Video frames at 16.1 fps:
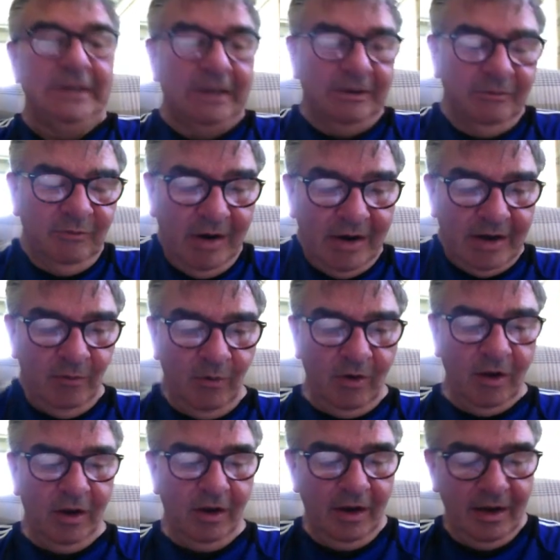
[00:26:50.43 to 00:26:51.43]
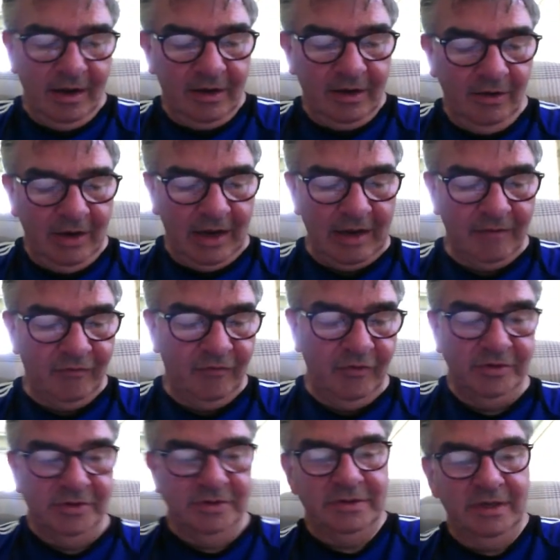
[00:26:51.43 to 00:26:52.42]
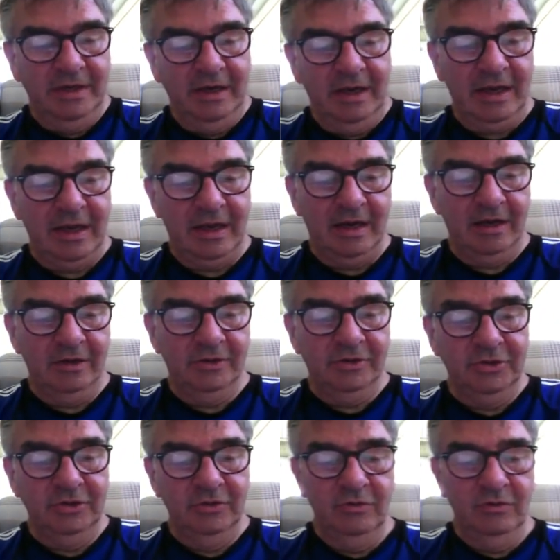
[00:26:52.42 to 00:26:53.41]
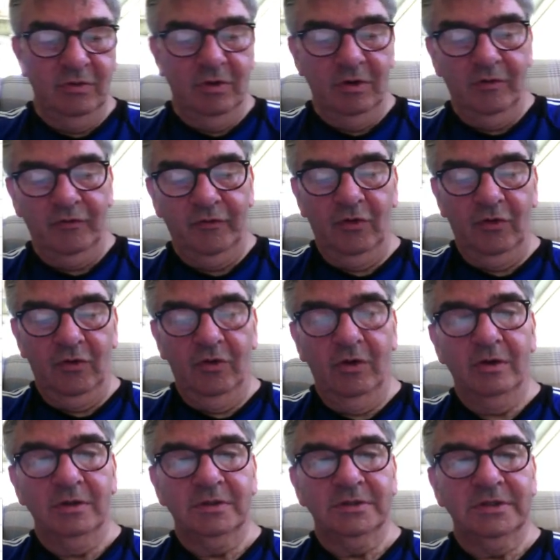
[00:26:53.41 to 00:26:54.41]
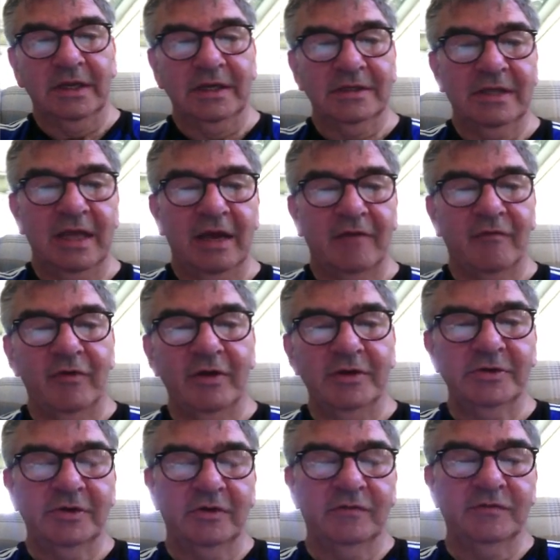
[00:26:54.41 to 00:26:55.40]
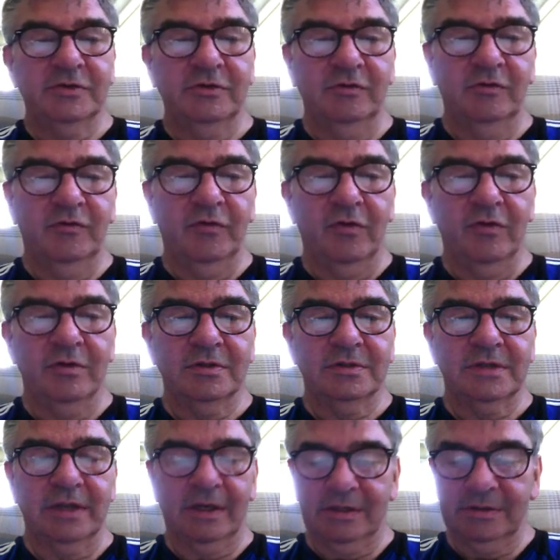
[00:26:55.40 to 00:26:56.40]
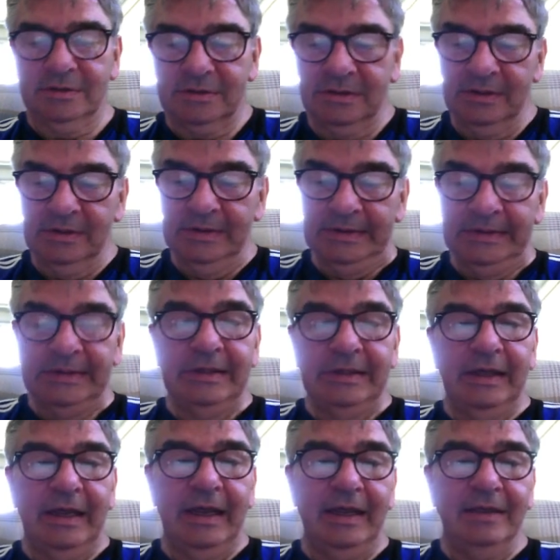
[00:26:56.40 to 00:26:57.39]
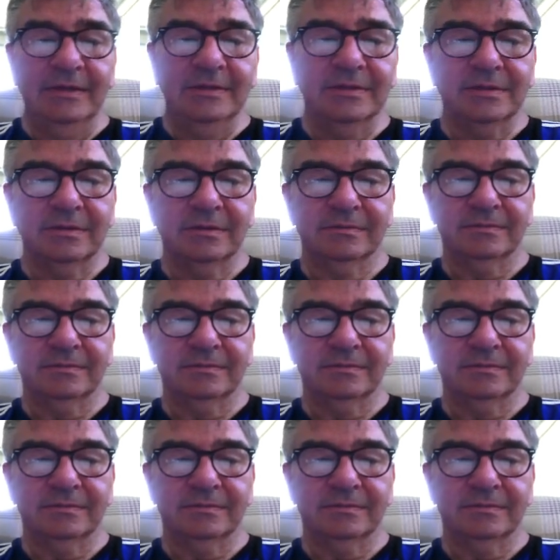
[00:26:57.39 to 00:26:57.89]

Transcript: Right, what do you like on averages in your head? 2, 4, 6. The average of 2, 4, and 6 is,